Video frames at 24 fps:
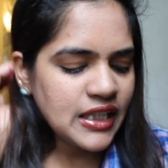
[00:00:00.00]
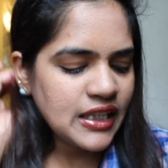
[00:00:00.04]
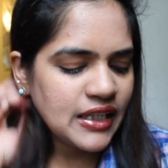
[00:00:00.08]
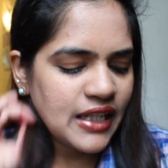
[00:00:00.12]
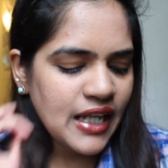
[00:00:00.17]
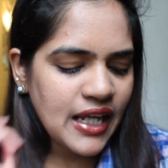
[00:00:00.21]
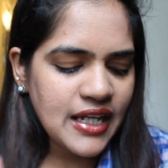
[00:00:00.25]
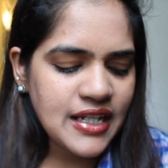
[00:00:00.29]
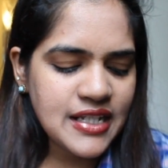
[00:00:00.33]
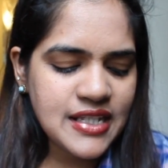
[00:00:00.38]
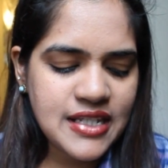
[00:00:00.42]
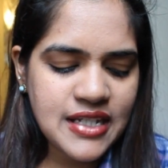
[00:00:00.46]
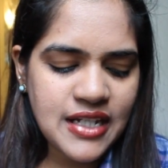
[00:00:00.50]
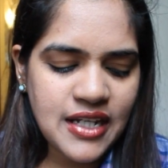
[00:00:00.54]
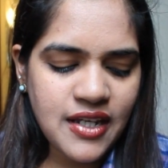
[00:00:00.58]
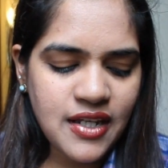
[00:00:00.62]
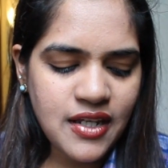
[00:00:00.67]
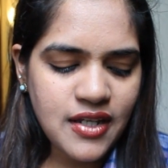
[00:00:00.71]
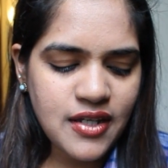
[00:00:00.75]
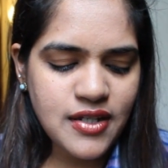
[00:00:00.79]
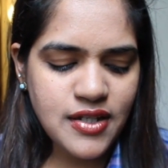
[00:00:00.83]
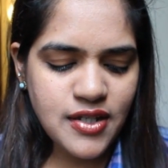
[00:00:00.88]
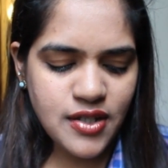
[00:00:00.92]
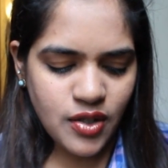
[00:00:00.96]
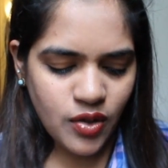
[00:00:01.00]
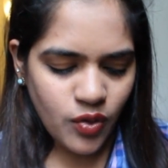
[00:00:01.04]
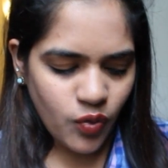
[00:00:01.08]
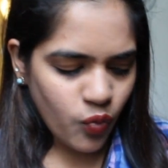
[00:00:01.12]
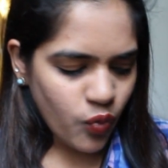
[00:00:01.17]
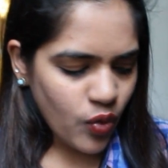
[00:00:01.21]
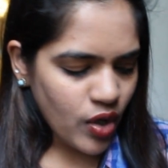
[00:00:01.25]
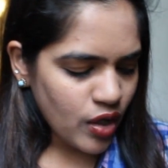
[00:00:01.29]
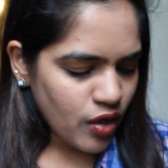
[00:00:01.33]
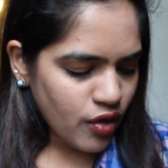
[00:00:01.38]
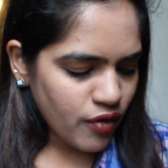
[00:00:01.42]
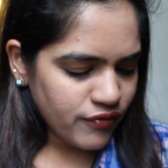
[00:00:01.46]
the next is
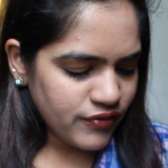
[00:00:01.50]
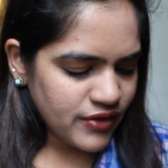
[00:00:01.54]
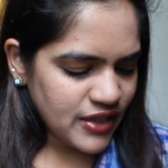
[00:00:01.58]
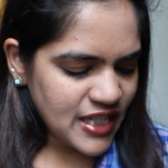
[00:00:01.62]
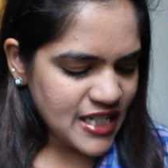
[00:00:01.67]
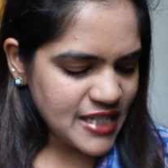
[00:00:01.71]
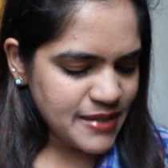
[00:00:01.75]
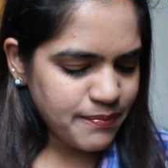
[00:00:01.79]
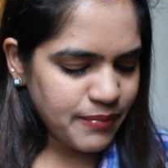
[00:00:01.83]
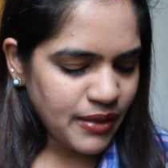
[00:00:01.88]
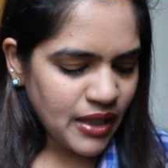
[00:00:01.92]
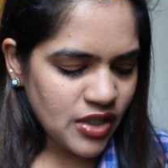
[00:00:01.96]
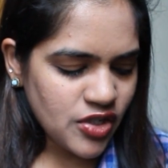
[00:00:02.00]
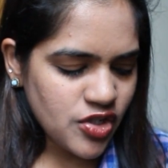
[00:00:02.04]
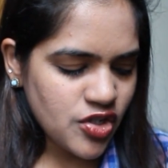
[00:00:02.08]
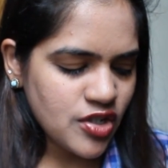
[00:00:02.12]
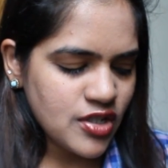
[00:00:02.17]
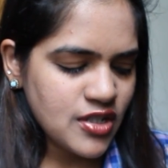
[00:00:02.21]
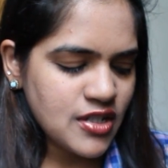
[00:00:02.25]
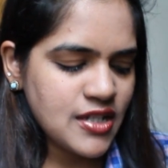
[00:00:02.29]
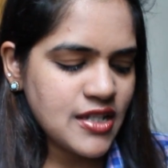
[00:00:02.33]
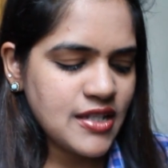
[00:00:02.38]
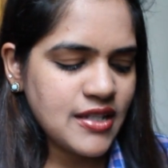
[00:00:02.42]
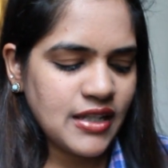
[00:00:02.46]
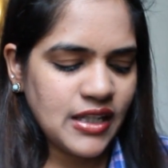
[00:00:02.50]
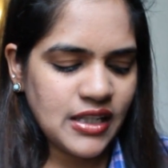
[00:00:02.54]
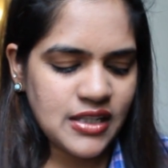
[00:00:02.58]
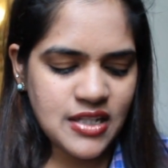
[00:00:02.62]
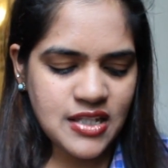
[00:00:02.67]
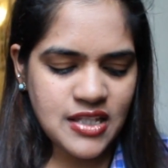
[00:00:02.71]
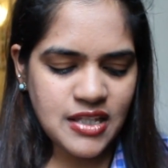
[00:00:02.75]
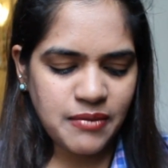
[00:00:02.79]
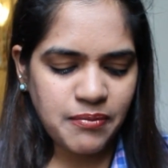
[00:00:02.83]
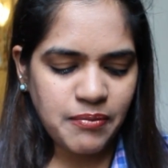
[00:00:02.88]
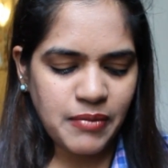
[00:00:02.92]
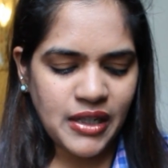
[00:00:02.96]
one of these blushes. This
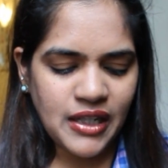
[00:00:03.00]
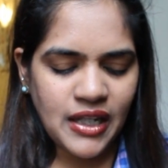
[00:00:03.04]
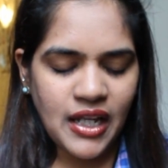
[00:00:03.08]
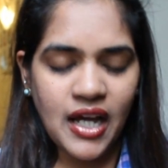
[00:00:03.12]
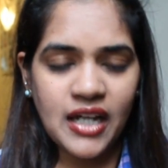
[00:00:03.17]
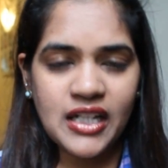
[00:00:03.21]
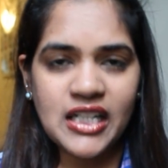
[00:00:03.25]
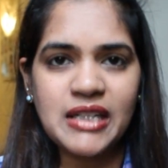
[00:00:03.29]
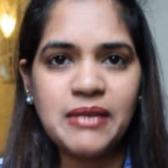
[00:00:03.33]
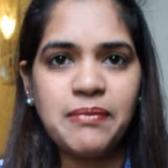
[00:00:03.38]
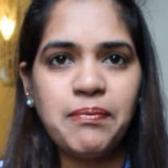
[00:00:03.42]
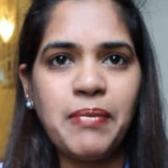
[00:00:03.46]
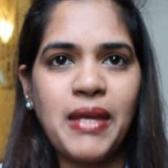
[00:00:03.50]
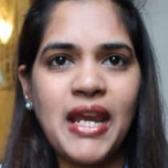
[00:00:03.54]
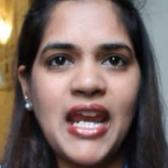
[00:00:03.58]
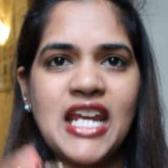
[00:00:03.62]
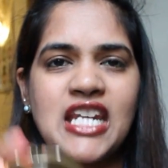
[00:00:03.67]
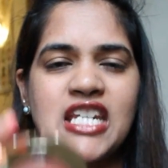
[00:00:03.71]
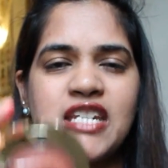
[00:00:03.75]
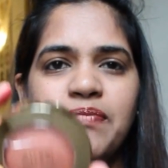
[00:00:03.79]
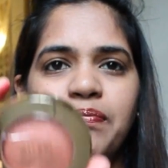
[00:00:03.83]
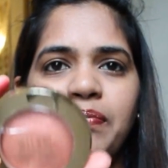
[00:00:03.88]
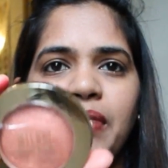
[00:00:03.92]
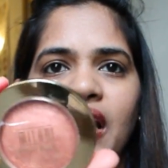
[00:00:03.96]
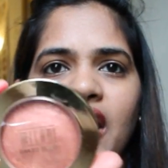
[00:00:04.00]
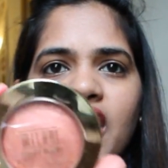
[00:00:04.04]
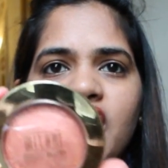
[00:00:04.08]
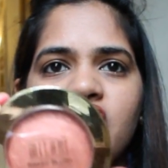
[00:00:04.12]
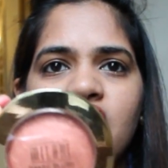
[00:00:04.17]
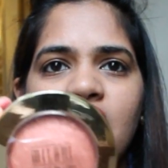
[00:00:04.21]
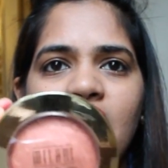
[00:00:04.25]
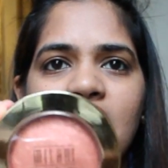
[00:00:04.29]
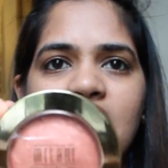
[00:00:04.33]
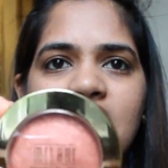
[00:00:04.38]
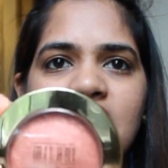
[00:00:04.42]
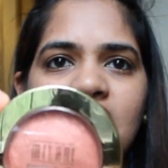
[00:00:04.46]
is the Milani Baked
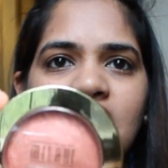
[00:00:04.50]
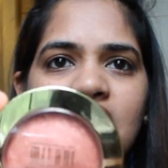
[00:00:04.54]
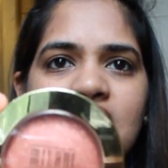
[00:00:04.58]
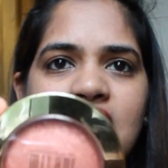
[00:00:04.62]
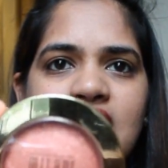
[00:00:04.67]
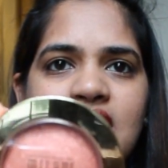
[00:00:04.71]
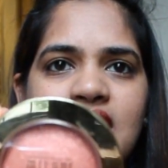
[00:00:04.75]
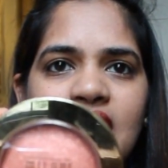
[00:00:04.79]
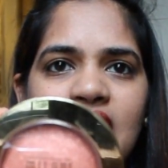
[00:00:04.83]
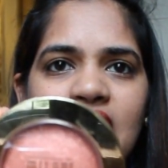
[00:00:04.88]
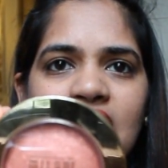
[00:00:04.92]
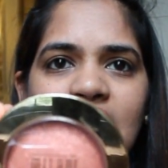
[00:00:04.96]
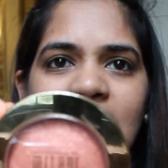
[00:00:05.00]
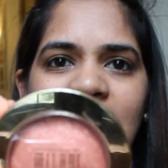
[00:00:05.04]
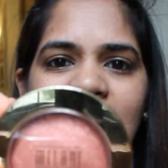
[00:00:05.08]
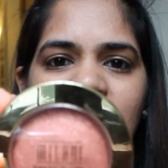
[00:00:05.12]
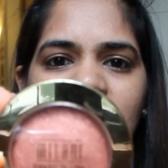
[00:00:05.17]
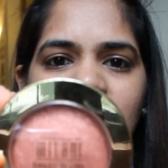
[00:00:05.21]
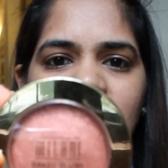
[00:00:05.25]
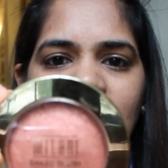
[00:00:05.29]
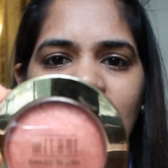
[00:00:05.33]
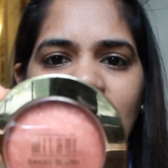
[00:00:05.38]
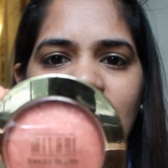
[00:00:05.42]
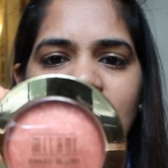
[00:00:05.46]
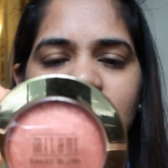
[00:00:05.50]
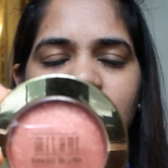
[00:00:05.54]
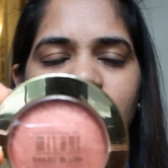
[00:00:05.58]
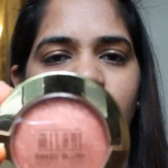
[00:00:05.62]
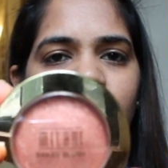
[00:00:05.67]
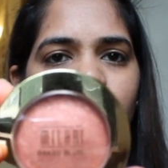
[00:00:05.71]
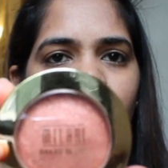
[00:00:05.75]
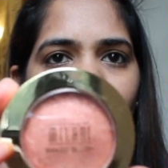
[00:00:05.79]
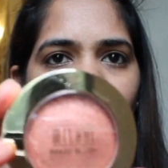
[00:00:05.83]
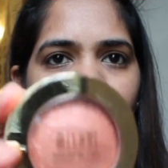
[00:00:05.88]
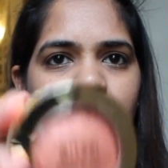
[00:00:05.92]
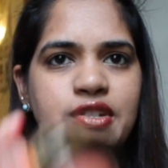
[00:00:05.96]
Blush, and this is in the shade
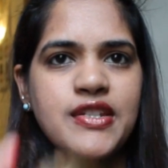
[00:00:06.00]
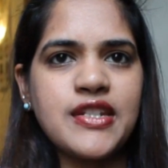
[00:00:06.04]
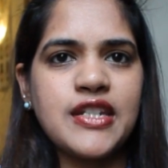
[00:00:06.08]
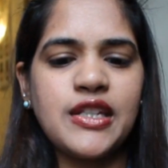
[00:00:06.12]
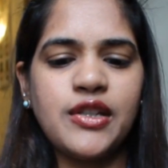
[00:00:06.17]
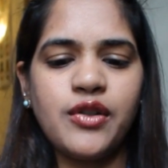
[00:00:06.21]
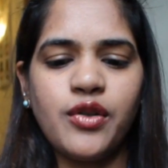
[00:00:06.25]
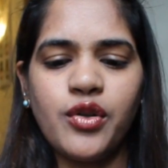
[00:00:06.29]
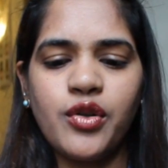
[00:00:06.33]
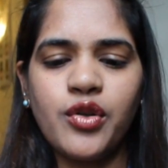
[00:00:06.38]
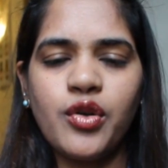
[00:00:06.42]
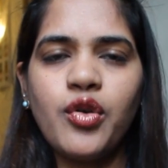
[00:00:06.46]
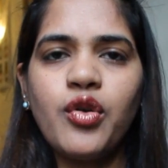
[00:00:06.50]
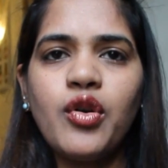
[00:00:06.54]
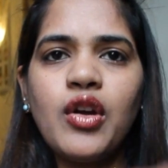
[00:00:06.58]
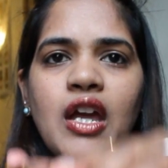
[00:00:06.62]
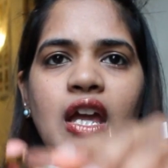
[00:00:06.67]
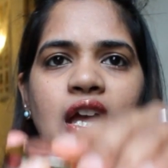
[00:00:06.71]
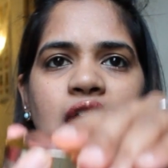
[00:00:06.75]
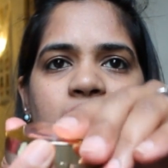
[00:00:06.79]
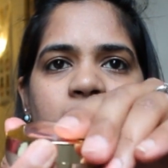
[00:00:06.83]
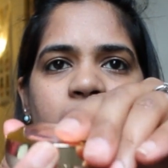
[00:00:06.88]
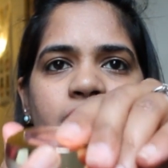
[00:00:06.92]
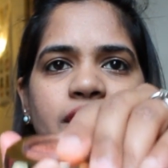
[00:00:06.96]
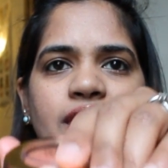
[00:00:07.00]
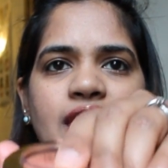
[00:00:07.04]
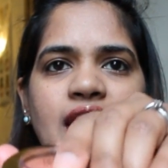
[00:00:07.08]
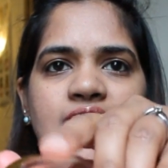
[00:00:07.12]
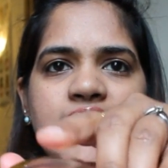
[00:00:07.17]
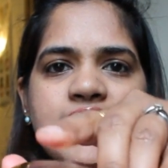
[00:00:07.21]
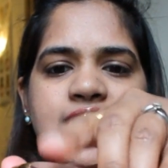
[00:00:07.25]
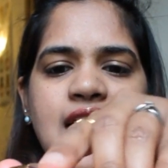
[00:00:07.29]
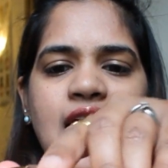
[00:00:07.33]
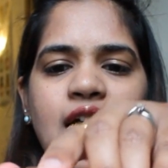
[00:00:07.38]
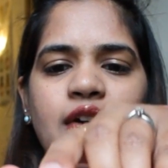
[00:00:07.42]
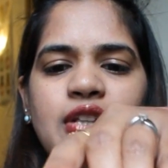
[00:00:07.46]
Rose d'Oro.
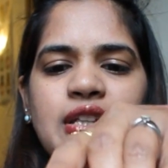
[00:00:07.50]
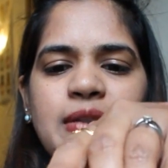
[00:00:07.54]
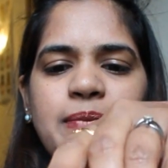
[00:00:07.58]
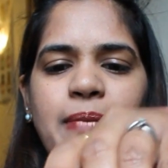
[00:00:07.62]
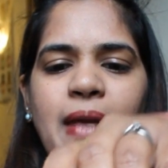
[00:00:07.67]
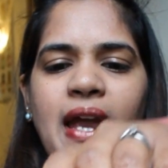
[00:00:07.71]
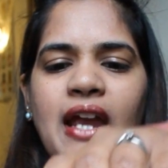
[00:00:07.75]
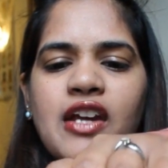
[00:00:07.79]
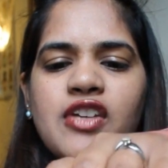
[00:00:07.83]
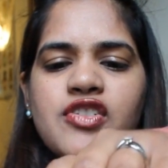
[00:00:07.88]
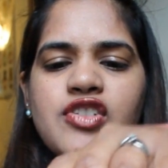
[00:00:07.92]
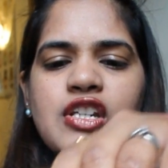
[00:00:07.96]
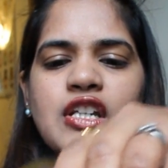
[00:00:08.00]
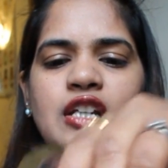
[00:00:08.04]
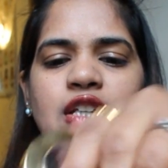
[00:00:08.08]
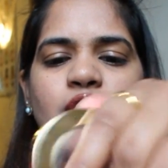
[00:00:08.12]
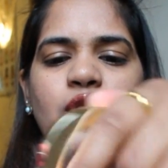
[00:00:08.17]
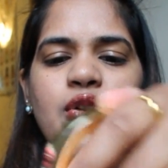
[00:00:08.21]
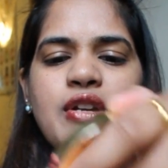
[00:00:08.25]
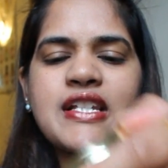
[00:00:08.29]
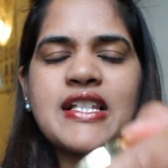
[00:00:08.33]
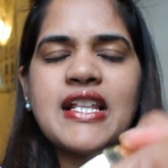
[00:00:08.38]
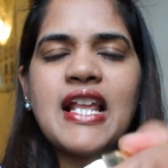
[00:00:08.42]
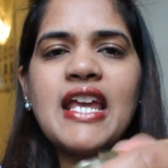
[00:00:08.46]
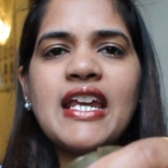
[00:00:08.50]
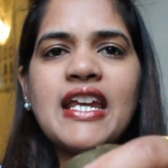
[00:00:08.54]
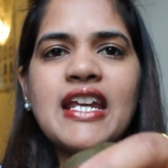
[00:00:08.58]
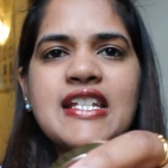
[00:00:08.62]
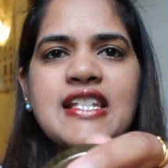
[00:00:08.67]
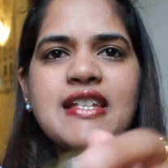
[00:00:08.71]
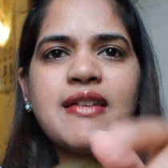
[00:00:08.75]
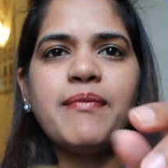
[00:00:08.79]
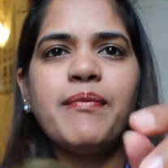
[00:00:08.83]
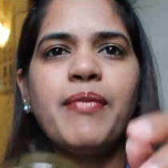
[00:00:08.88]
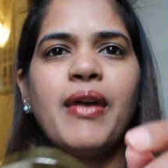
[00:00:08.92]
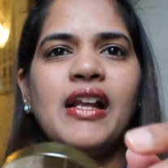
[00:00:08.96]
That is how the packaging looks like.
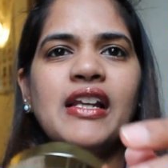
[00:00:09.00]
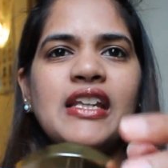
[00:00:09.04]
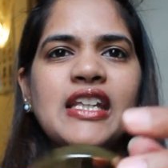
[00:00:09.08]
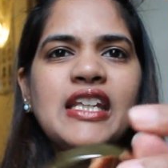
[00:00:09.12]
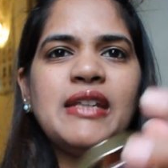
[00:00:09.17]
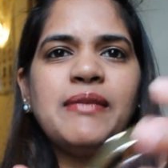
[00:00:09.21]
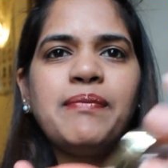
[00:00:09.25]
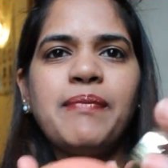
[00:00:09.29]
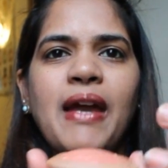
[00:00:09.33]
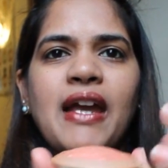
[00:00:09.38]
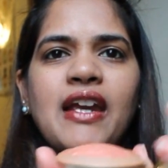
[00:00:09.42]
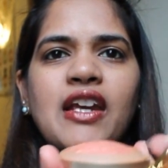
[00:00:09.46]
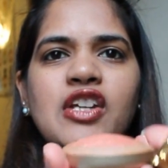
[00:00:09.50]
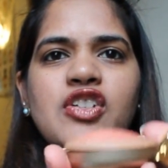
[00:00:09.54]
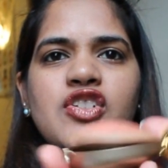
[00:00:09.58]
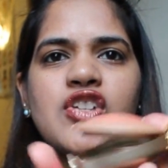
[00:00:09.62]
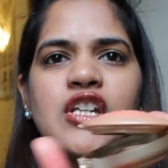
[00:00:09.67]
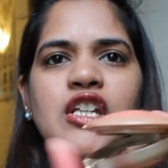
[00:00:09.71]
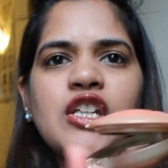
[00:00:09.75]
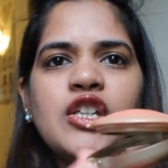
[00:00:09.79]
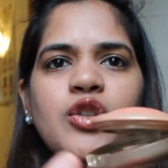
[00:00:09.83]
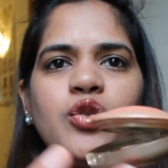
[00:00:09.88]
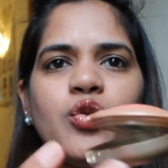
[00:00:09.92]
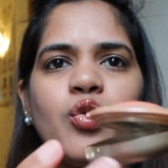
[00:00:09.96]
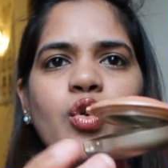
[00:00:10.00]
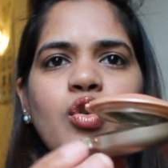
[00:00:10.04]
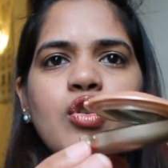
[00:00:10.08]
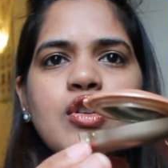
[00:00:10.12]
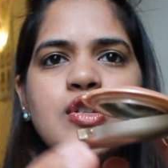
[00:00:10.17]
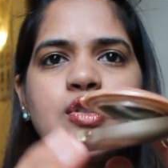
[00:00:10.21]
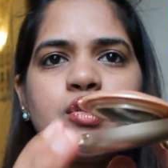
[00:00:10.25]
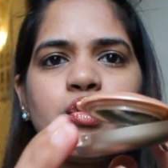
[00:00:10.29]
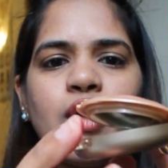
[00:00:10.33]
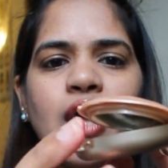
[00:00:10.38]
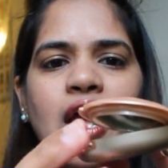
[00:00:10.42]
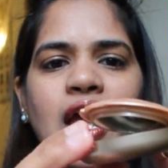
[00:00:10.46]
It's a bulky packaging. You
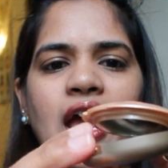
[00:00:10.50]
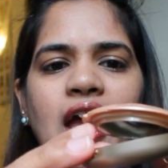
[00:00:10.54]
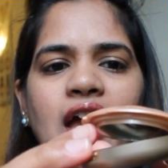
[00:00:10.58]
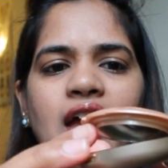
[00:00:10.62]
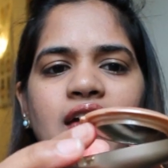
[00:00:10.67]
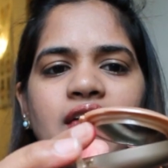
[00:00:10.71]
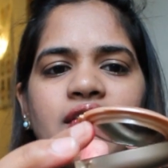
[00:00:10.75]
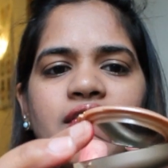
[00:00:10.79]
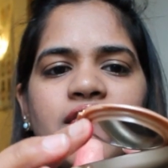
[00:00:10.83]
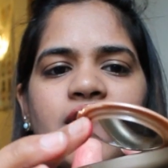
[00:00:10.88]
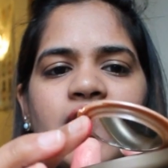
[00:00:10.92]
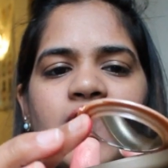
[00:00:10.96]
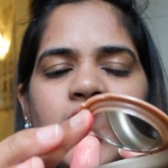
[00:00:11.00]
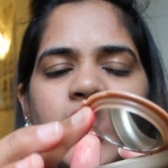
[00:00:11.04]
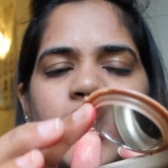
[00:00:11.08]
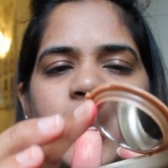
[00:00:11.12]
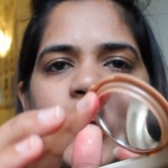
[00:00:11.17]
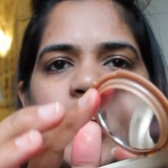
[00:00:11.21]
also have